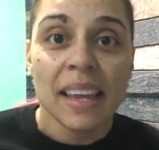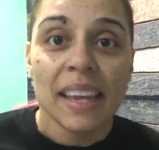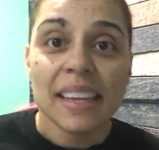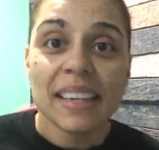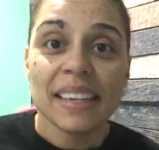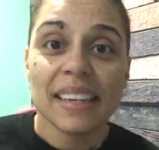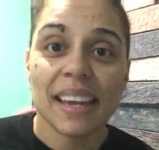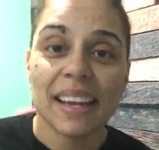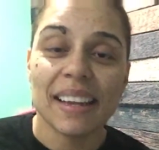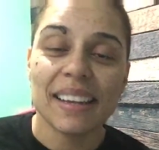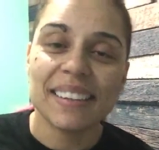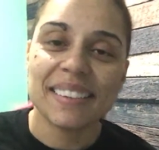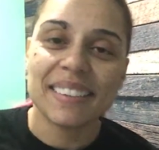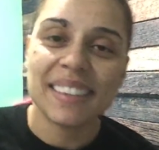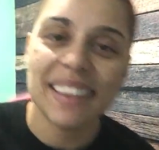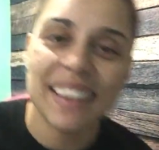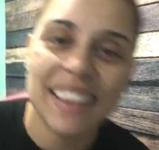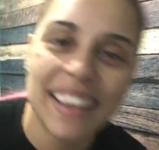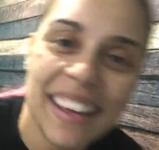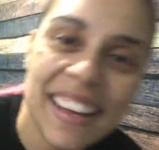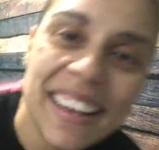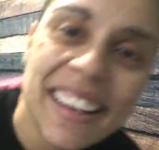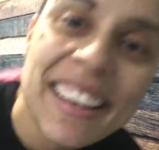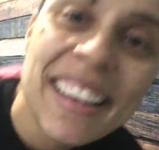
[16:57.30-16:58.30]
Yes,
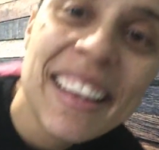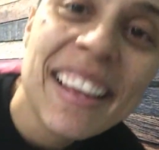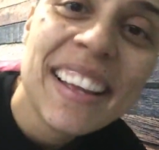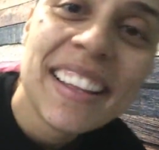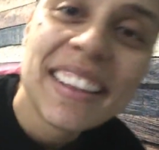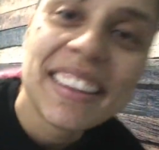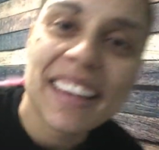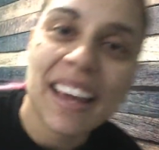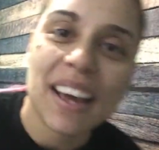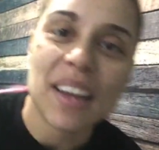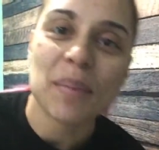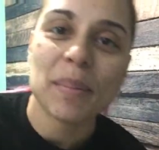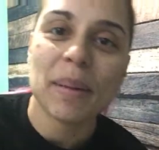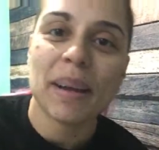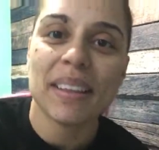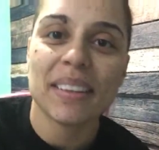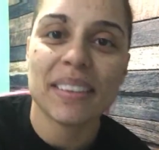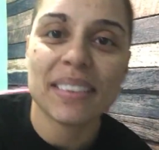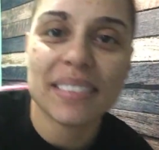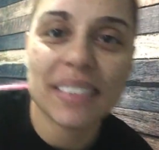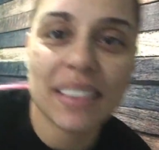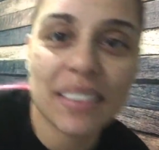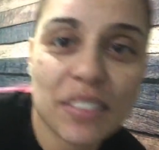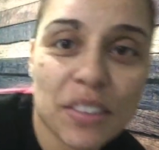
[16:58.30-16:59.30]
the Autumn
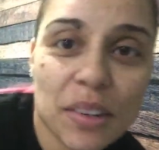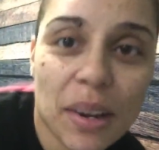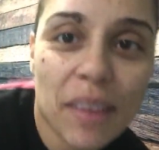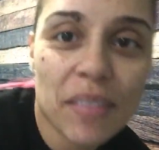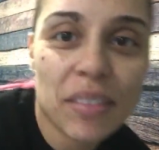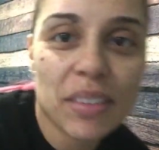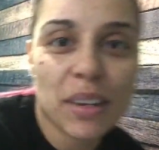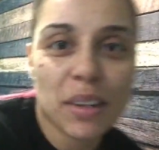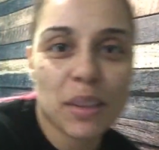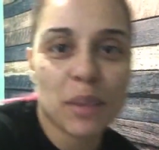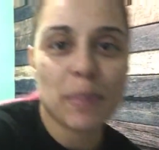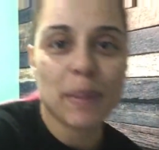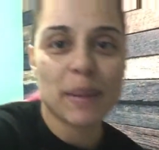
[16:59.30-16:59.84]
Heather says you have another